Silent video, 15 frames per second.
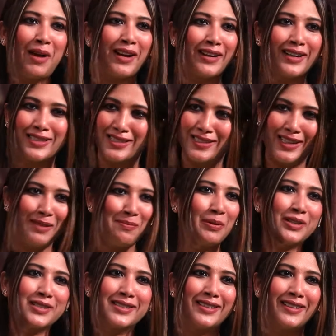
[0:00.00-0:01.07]
market, steel
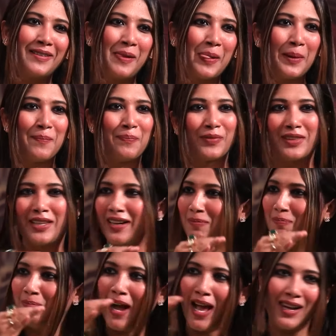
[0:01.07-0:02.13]
person, that
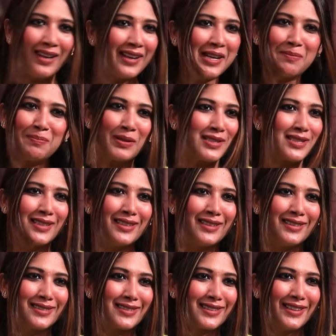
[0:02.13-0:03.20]
Balnagar person he is.